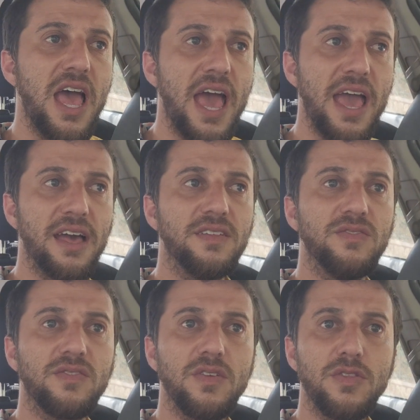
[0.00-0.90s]

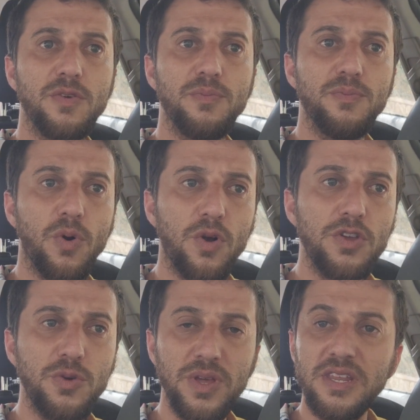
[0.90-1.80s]
And the more
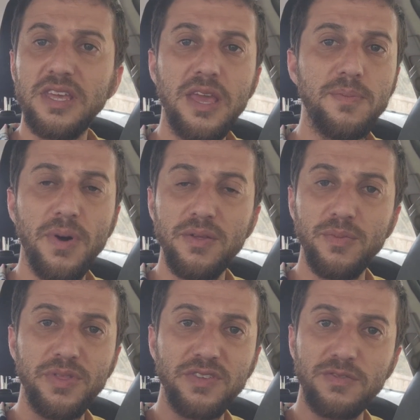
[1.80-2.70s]
you can keep on
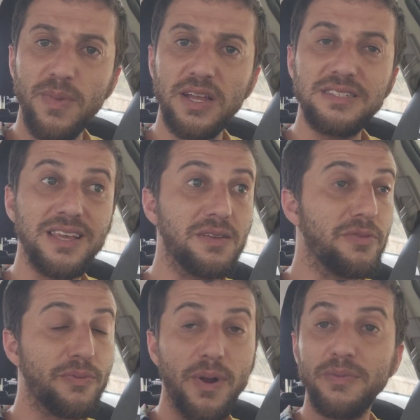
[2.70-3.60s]
with this mindset
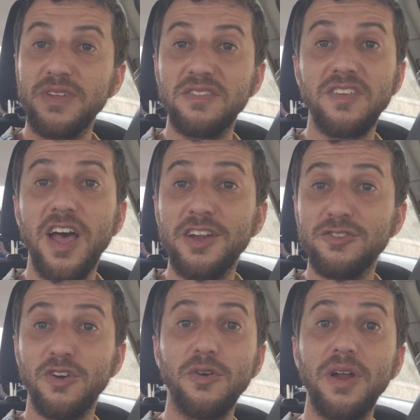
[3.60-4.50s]
throughout the entire
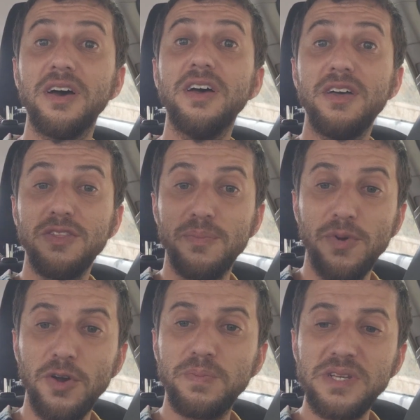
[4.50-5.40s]
Torah. The
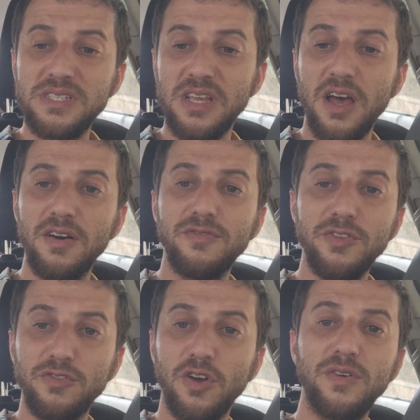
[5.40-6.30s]
purpose of the
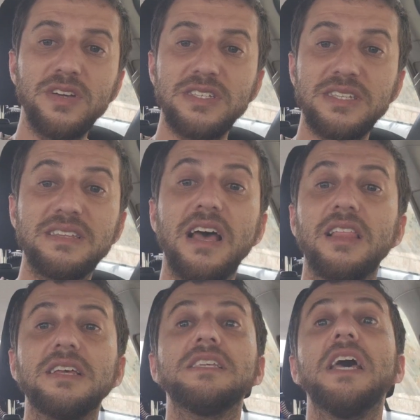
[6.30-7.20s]
Torah is to tell
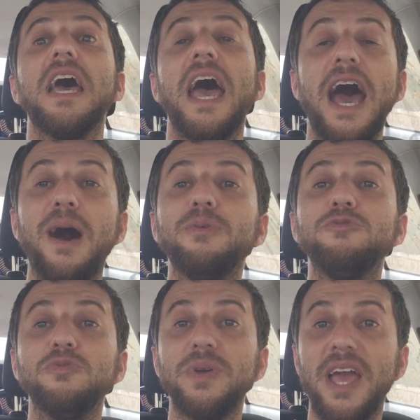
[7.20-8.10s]
us, how
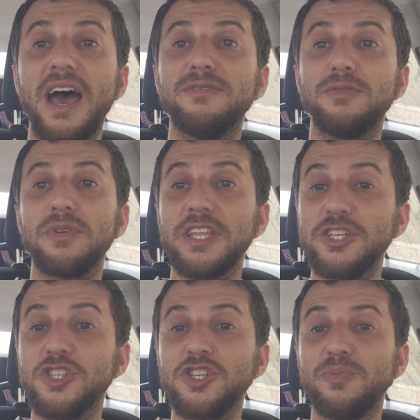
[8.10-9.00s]
do we have a
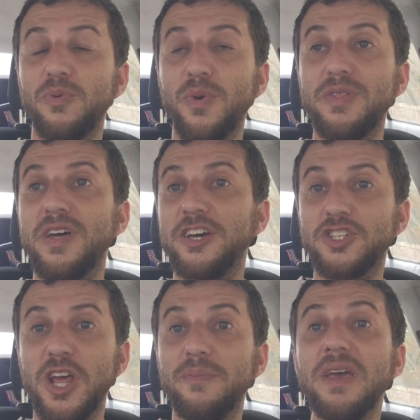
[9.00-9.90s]
relationship with
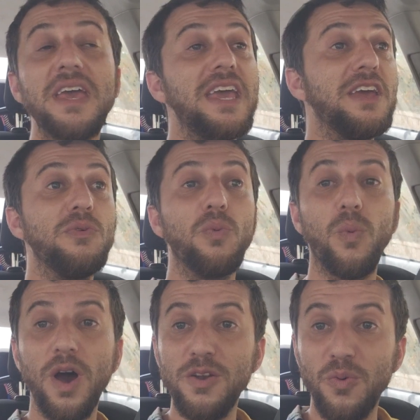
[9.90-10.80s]
Hashem? In
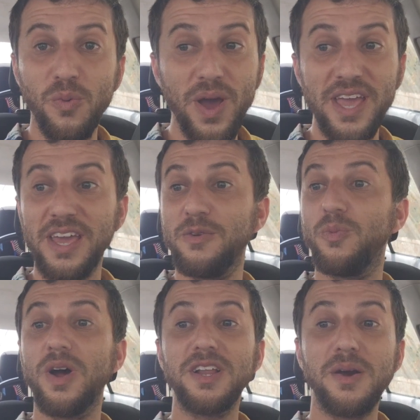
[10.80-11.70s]
what way? In
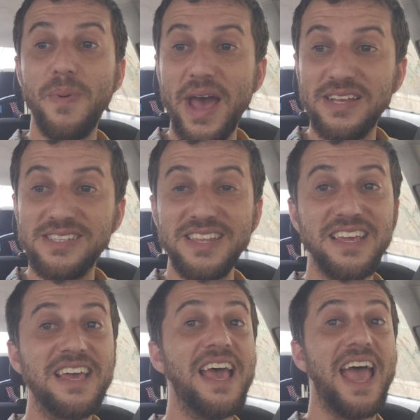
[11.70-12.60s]
what capacity?
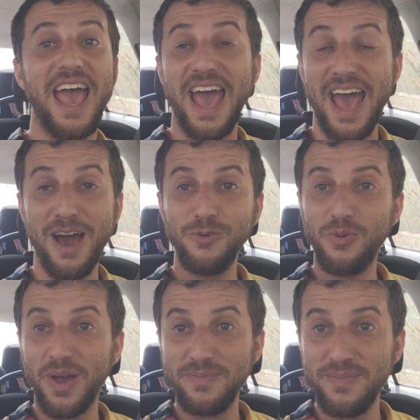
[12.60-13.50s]
How do
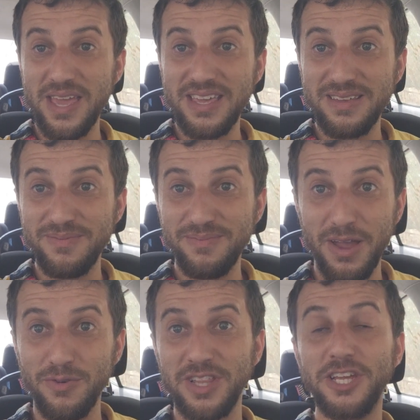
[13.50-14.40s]
I make my
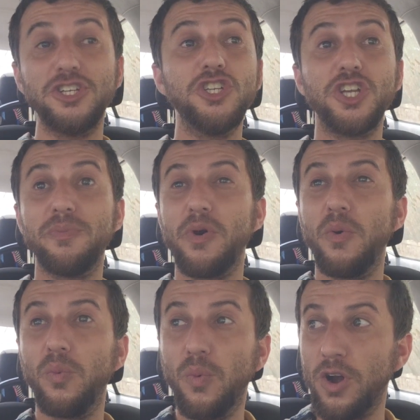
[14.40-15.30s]
relationship
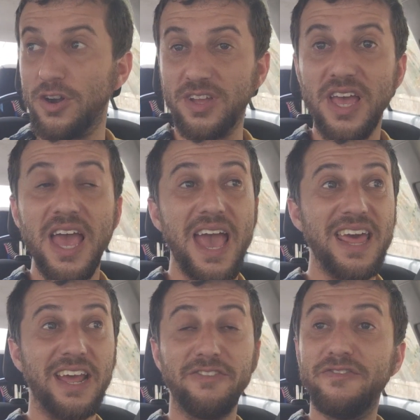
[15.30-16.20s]
work?
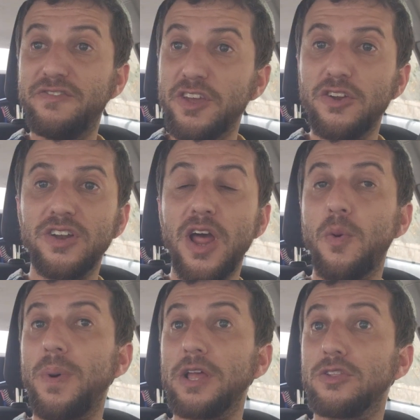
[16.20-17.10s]
And I figure it out
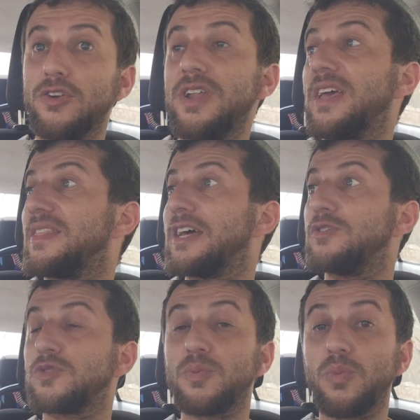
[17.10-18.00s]
by learning it.
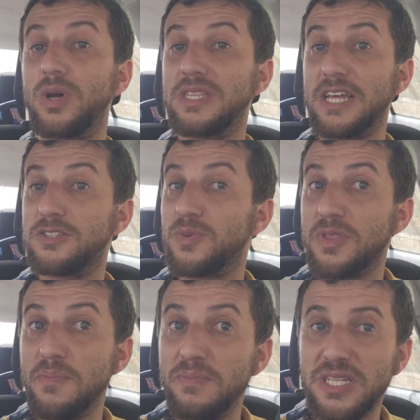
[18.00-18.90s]
That's what
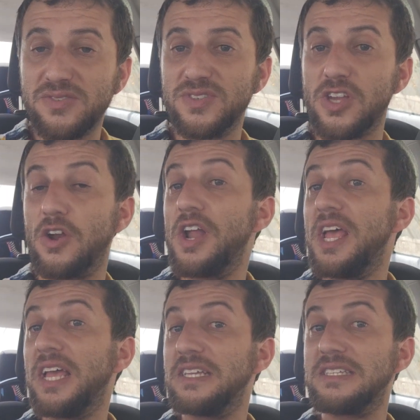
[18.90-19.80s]
the mitzvahs are,
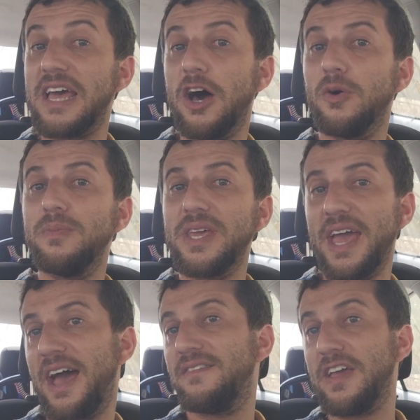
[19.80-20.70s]
is to help me
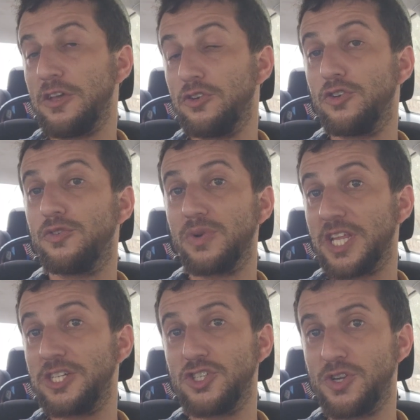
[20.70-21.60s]
have a good
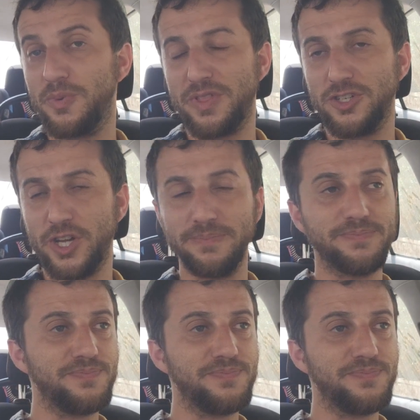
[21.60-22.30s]
relationship with Hashem.